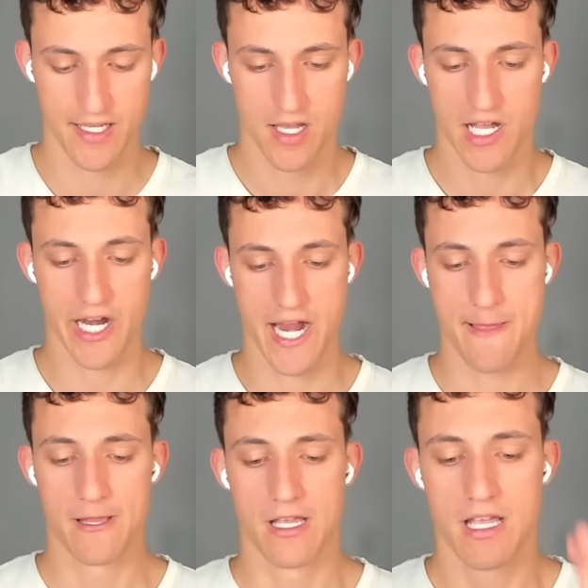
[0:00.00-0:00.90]
Alright,
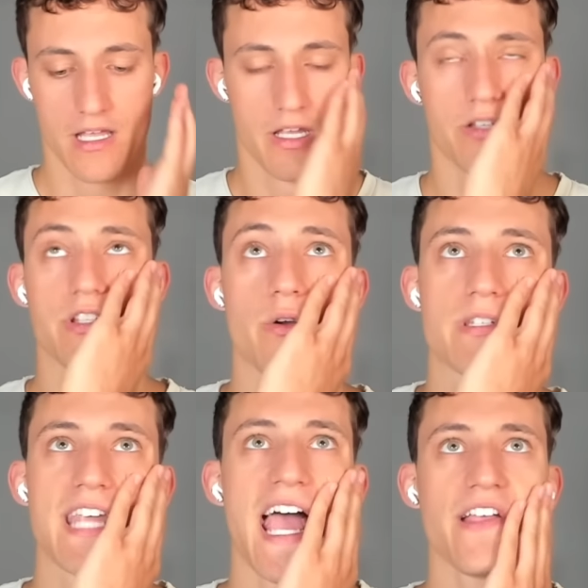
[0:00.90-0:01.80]
so
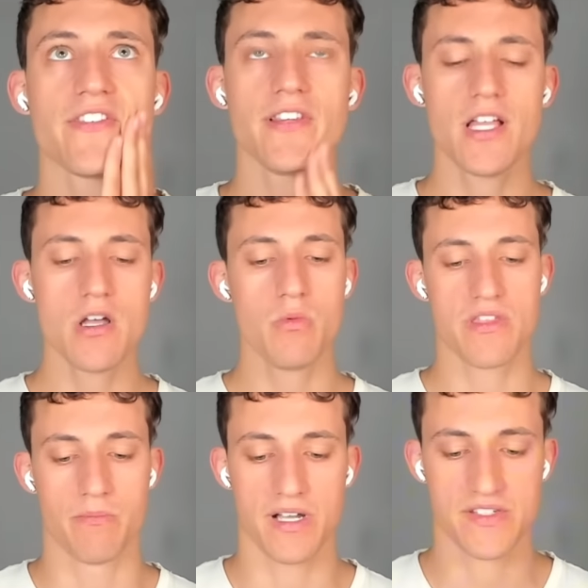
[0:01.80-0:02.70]
Tesla
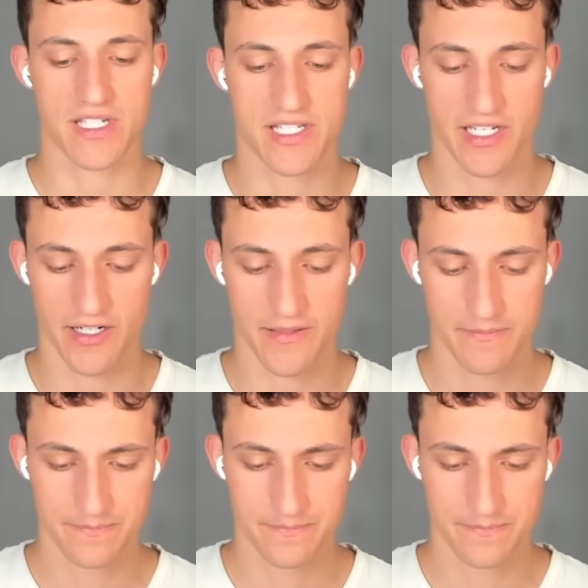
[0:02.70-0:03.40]
with Musketeer.